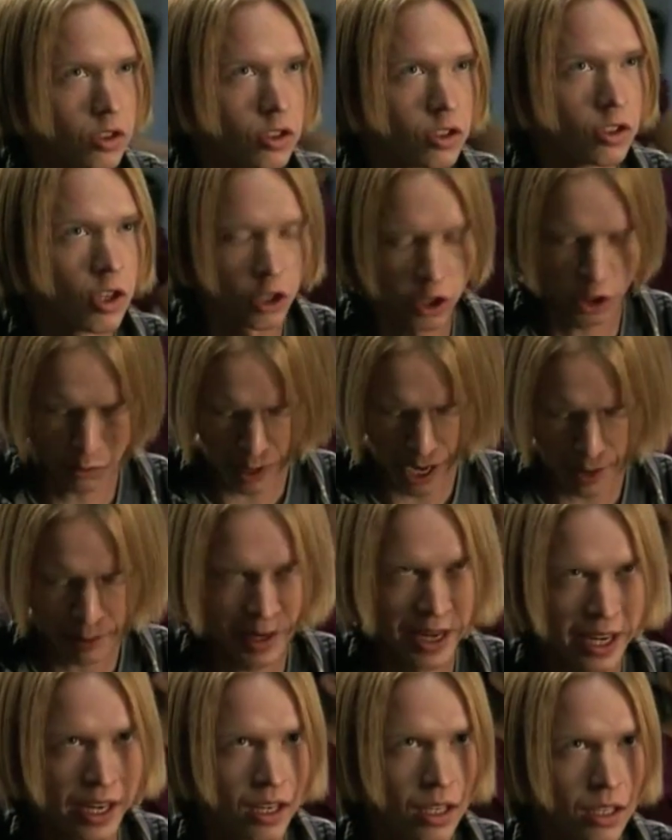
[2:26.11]
No, just pop
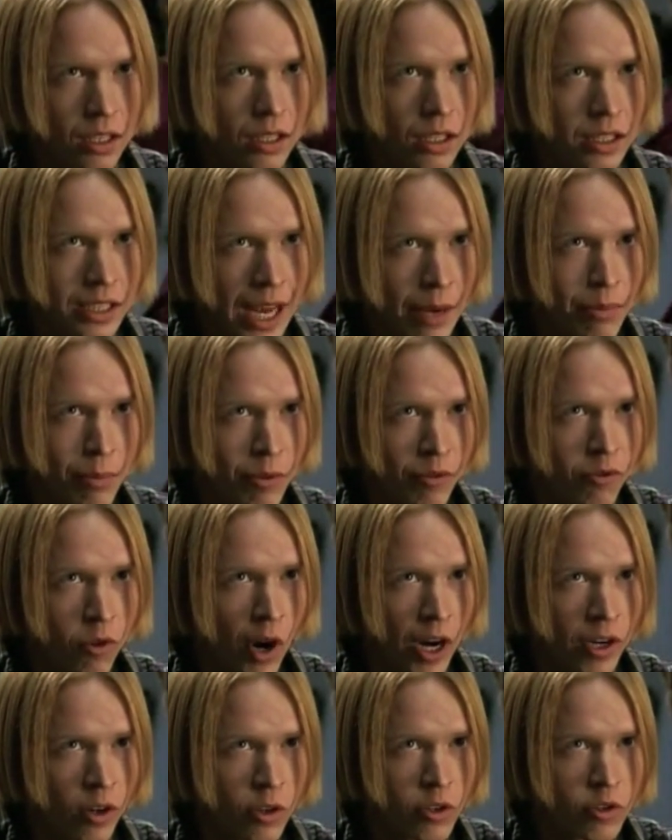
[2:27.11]
it in. It's happened
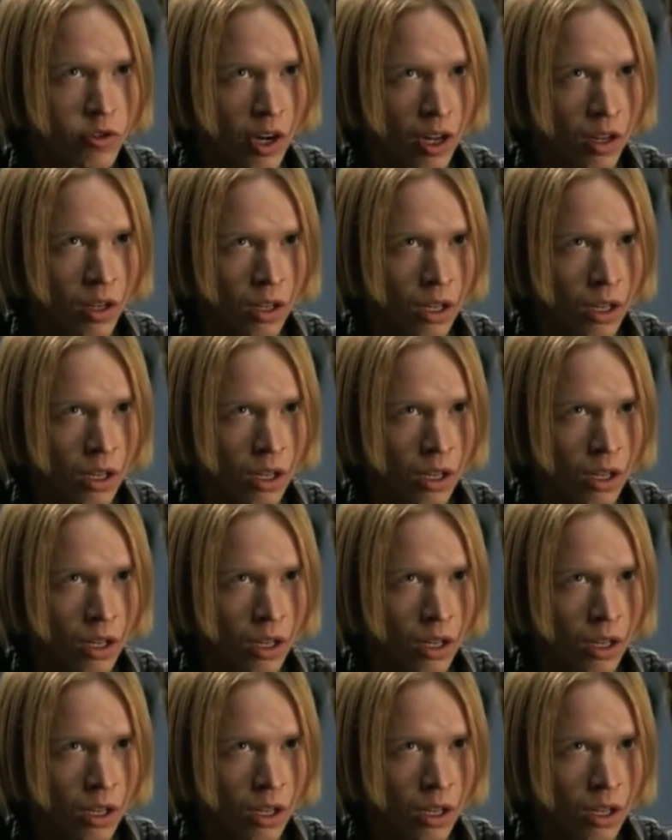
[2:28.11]
before, I know the drill.